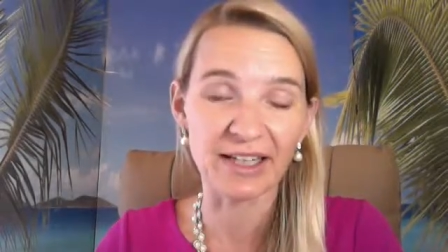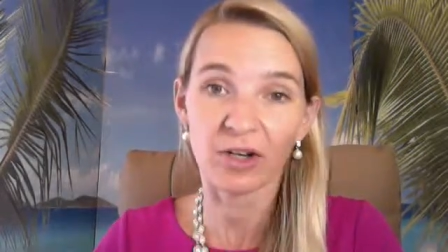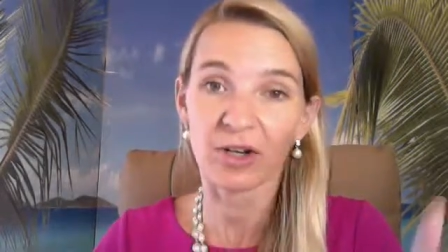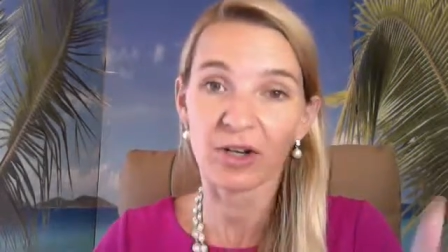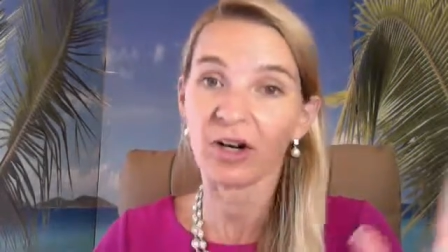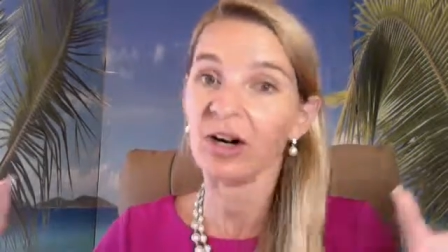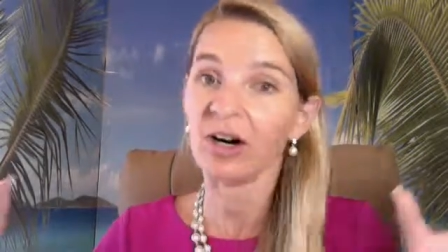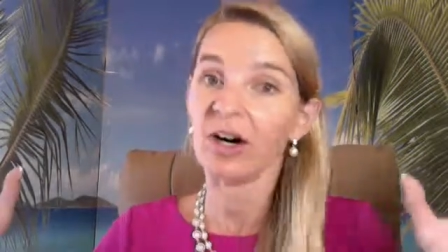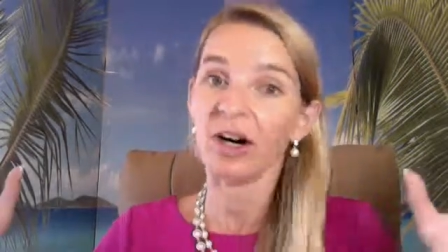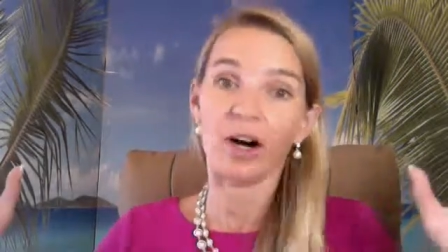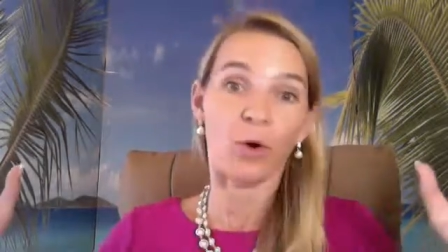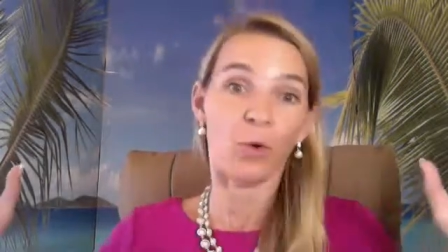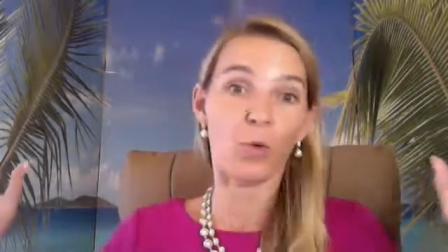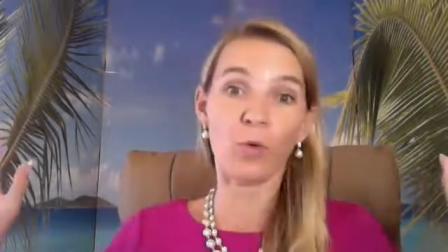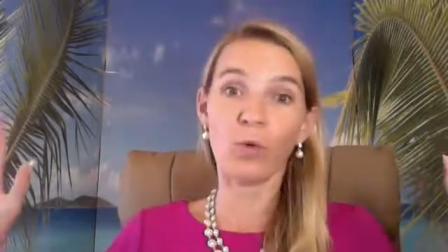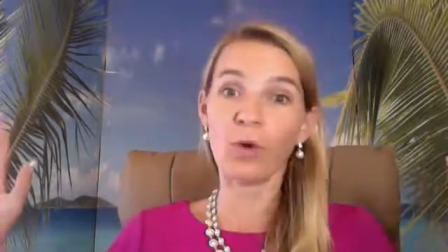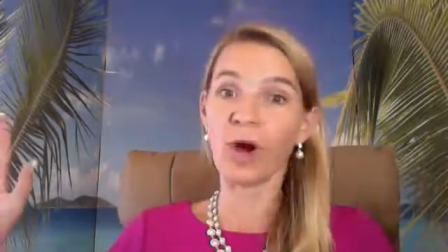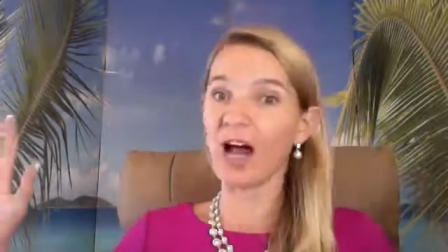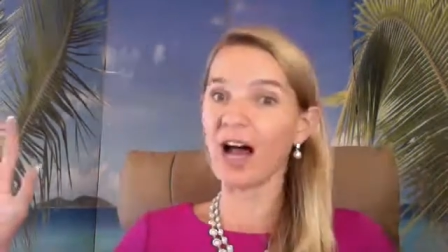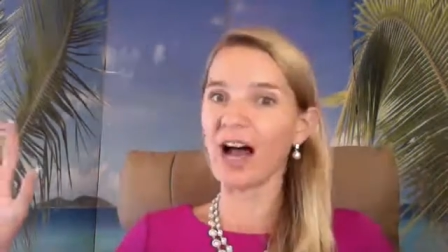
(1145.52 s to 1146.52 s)
oh,
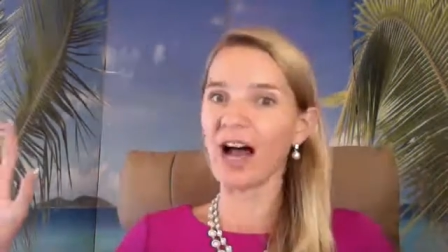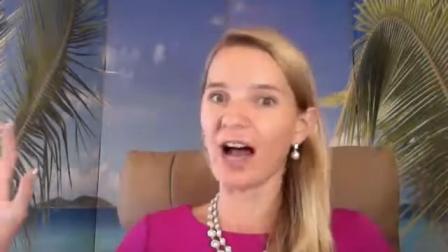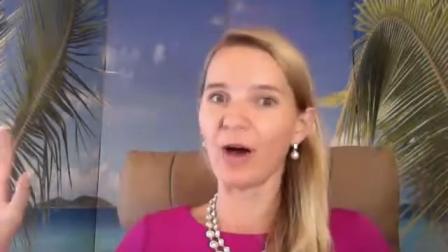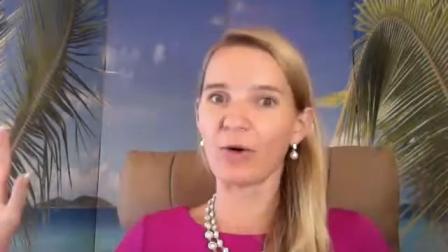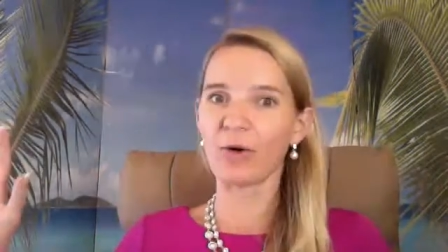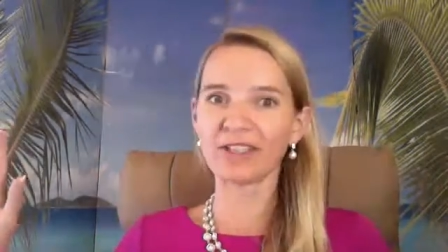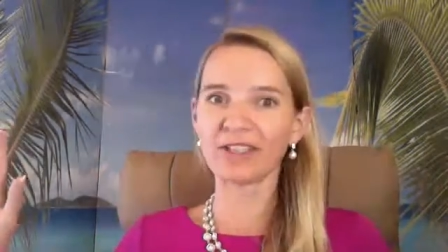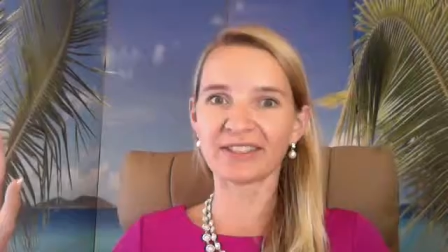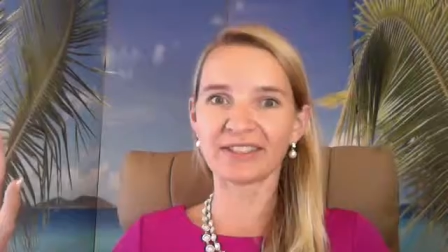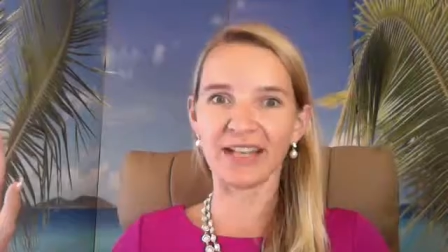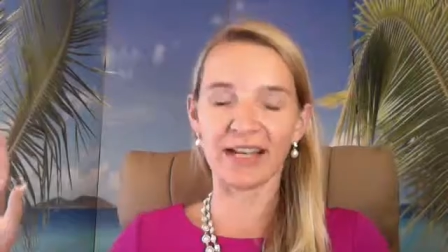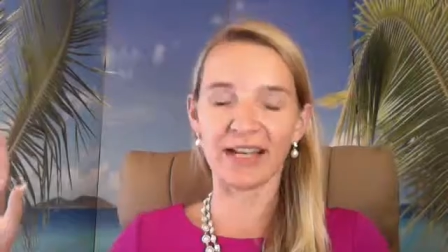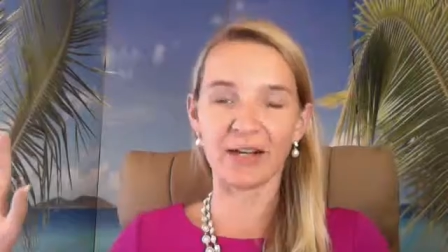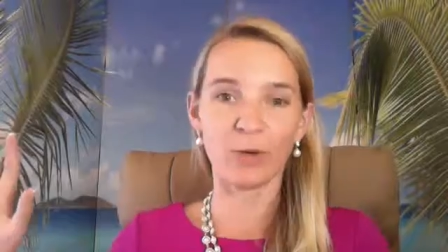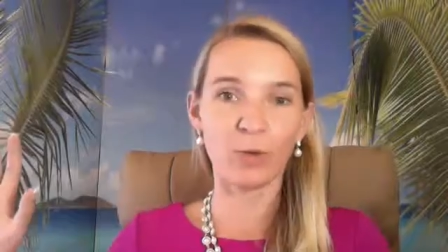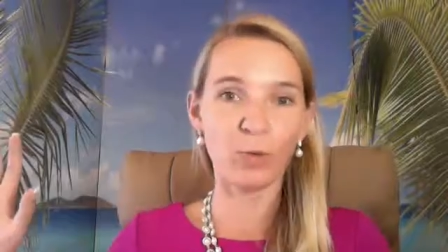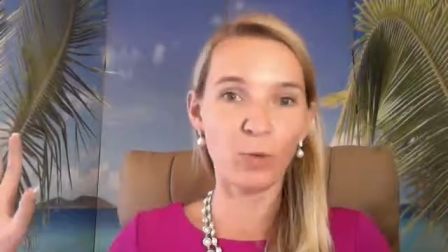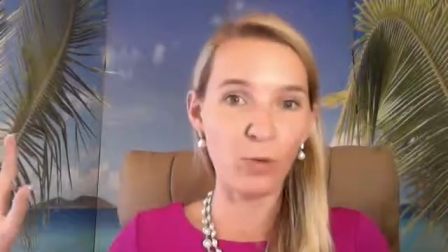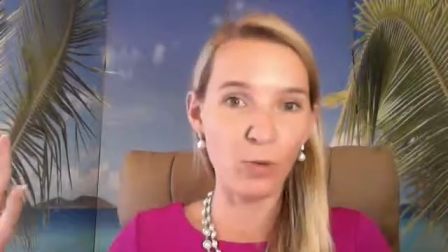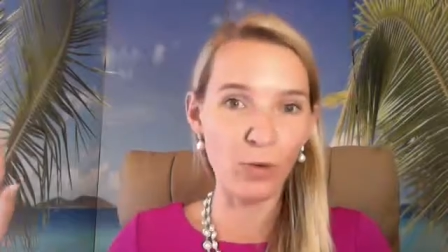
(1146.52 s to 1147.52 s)
wow, it's like
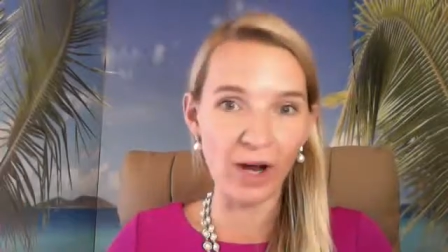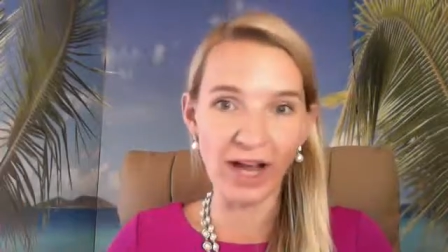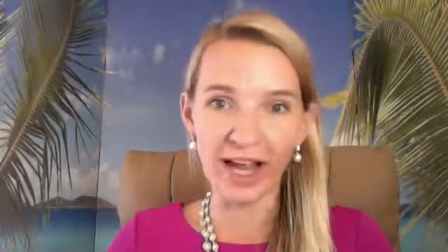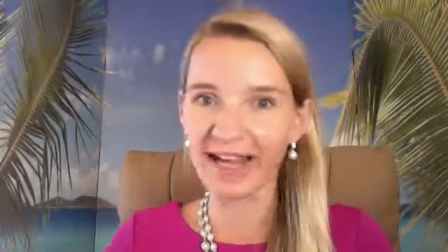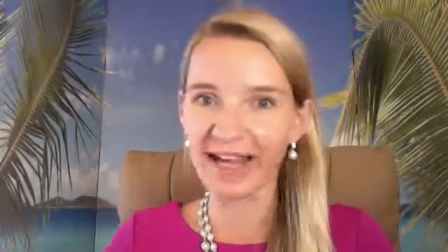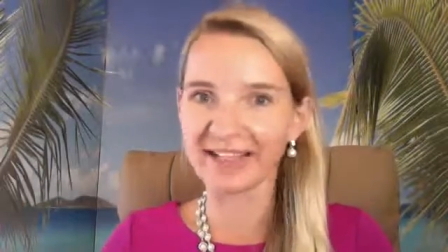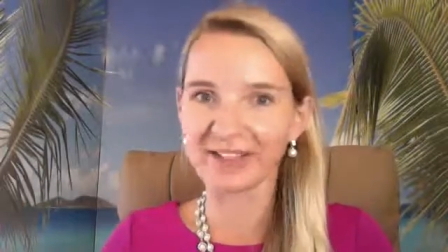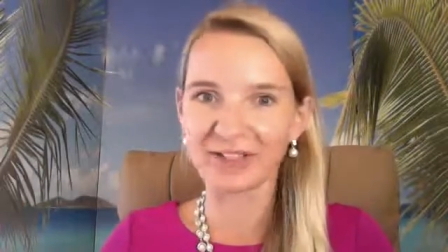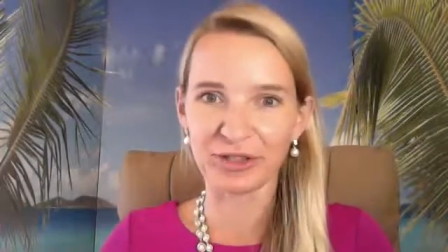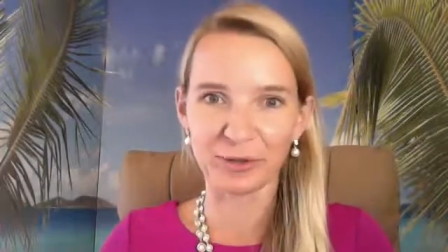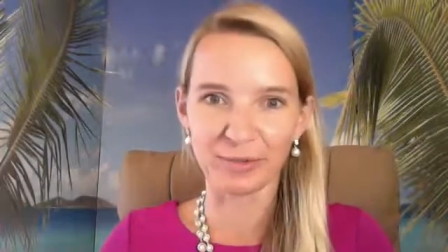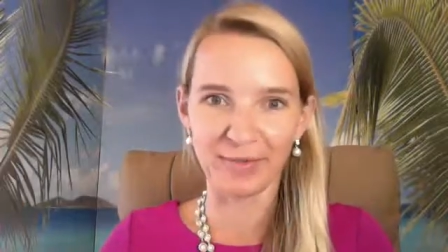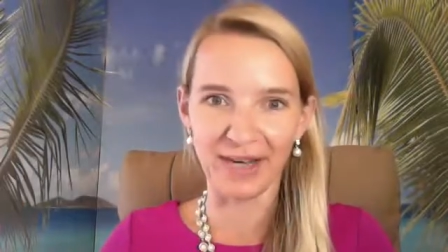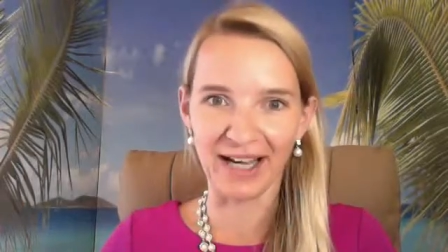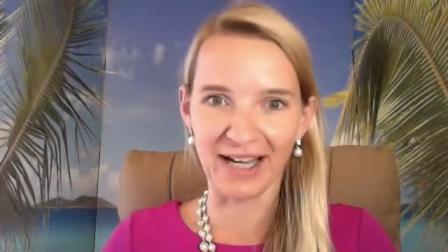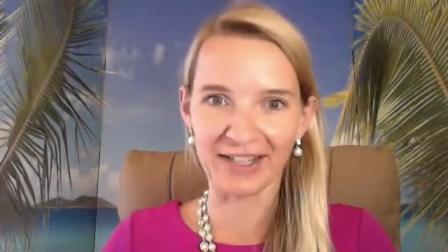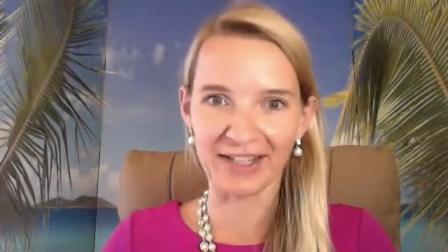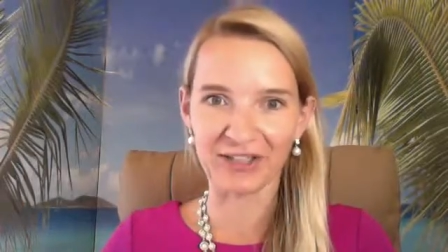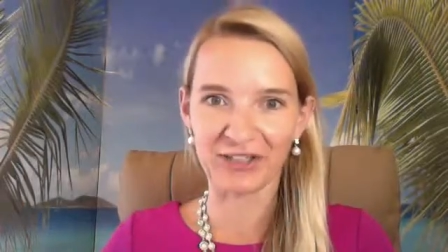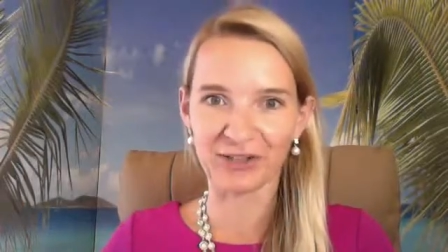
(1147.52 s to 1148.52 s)
way too
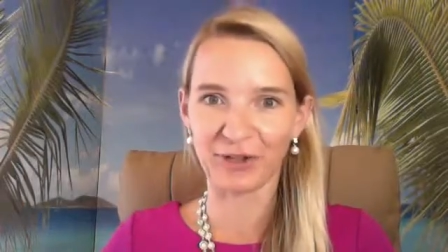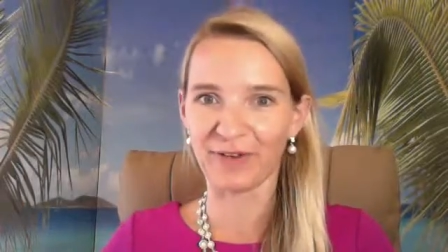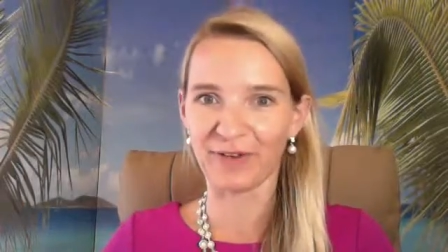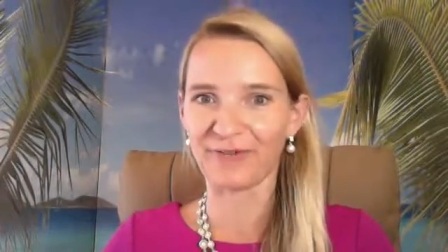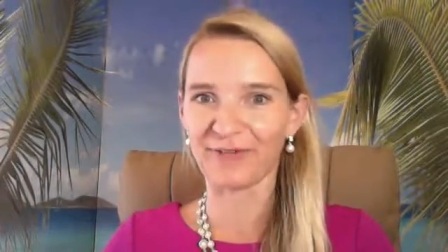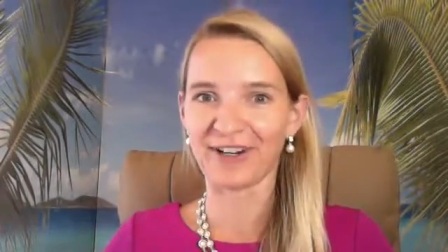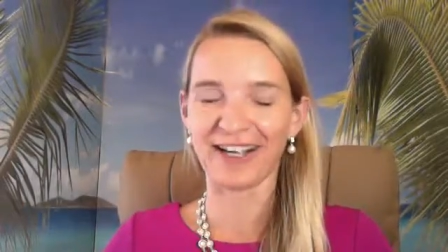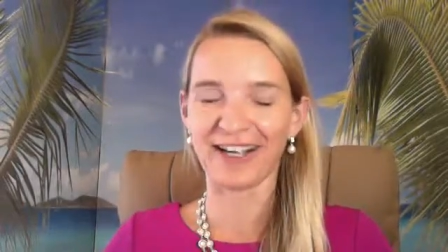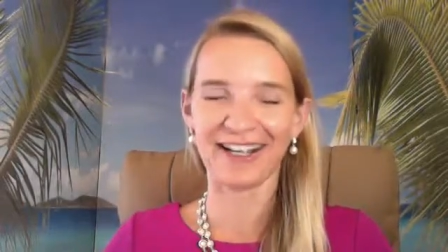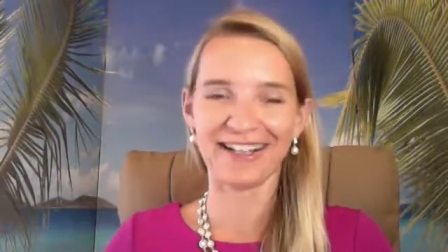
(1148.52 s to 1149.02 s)
much, girlfriend.